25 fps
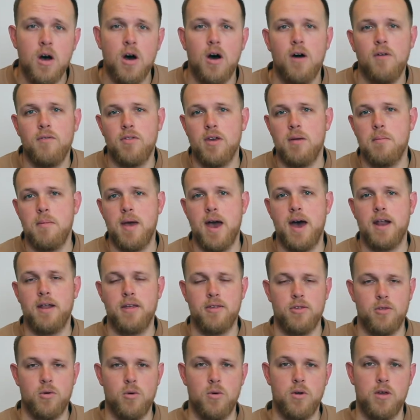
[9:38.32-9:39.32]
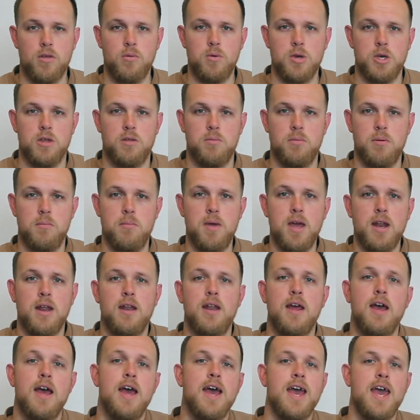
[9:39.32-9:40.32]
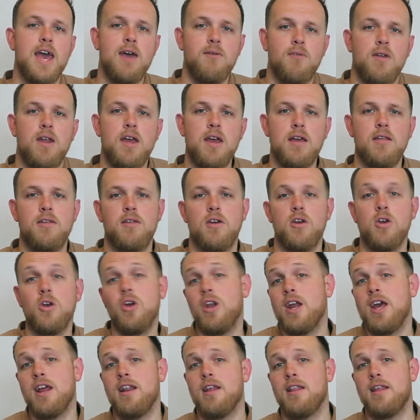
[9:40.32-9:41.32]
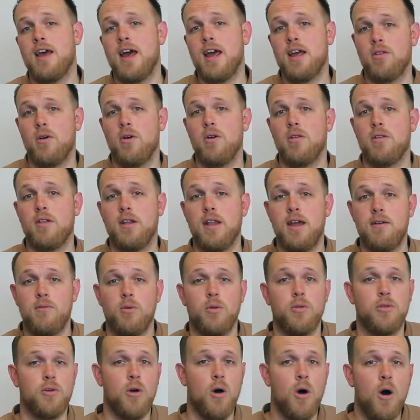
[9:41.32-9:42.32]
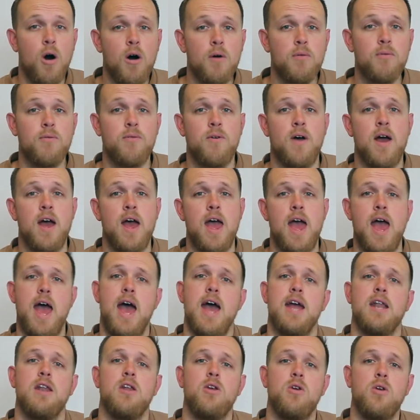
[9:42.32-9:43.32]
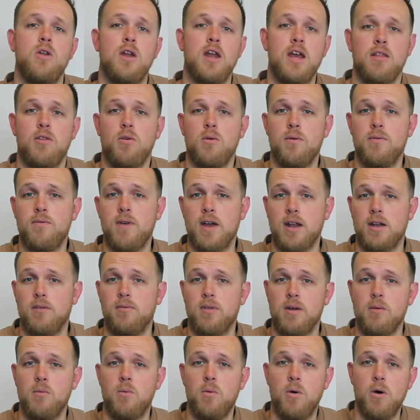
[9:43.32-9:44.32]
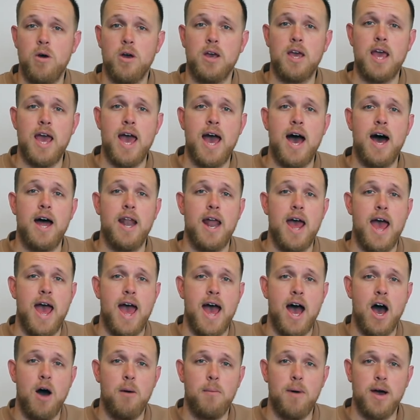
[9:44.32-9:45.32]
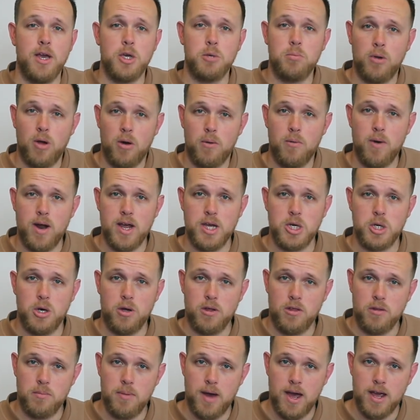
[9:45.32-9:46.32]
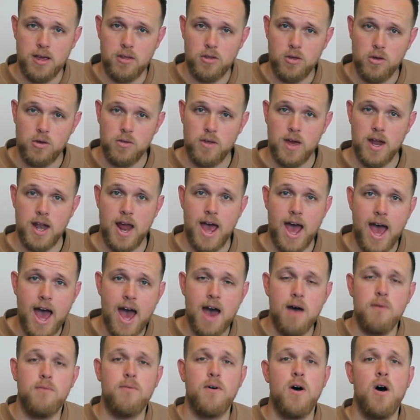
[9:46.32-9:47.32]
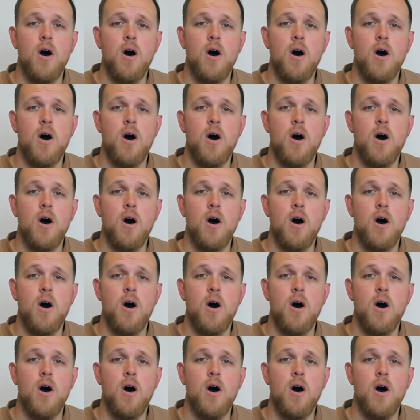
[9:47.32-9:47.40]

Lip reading: of the amount of stories which is permitted. If it is, you need to take those levels off and you need to effectively work out how much plot ratio space you then have